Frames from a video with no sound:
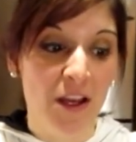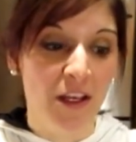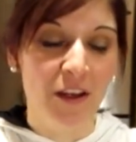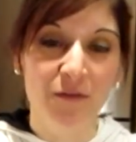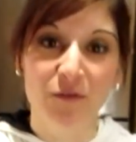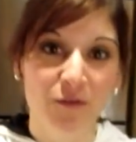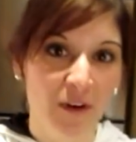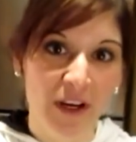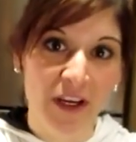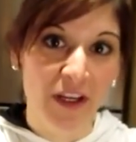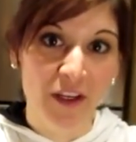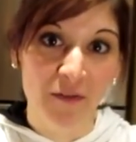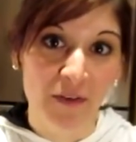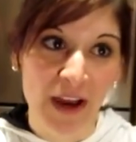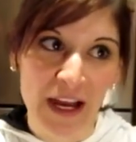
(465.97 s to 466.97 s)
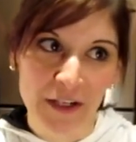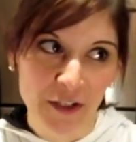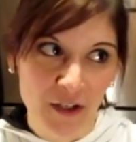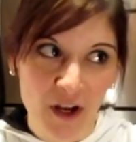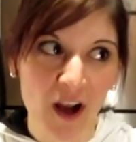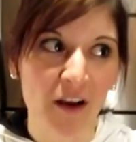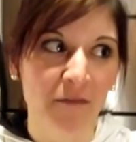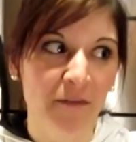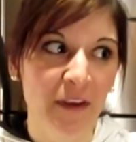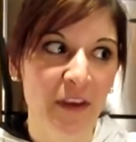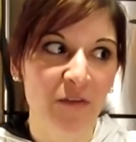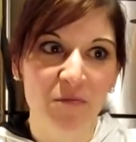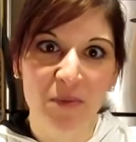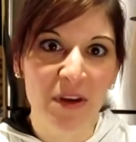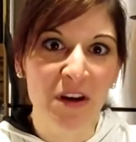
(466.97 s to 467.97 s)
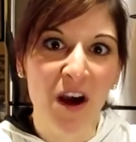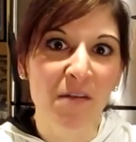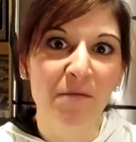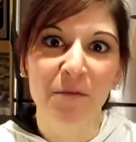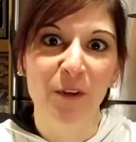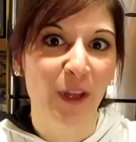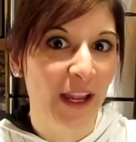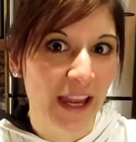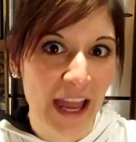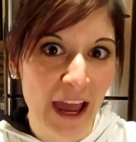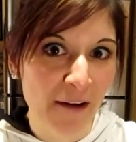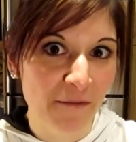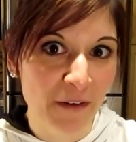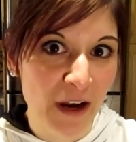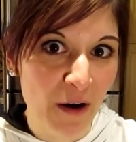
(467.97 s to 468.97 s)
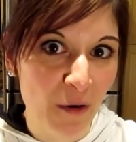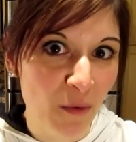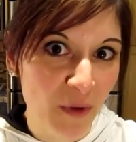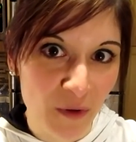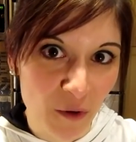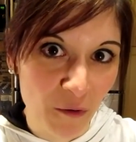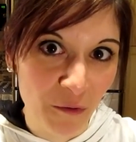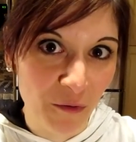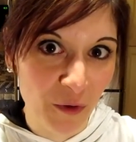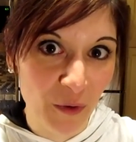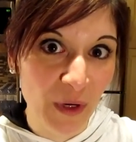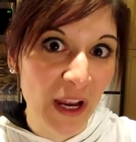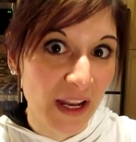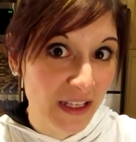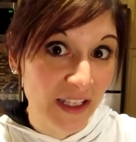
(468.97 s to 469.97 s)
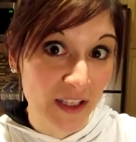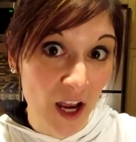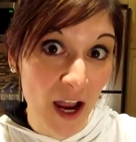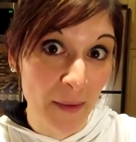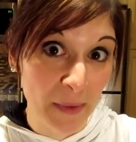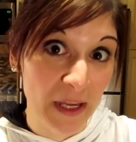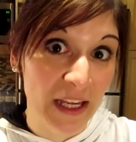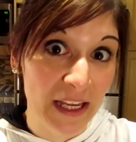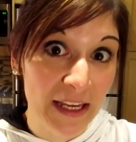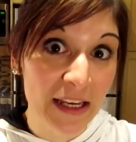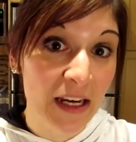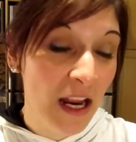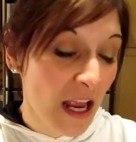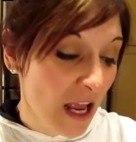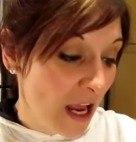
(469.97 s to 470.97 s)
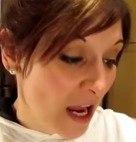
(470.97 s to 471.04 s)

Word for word: You've drank, you've had your coffee, you've been up for like half an hour with no food. It's time to eat.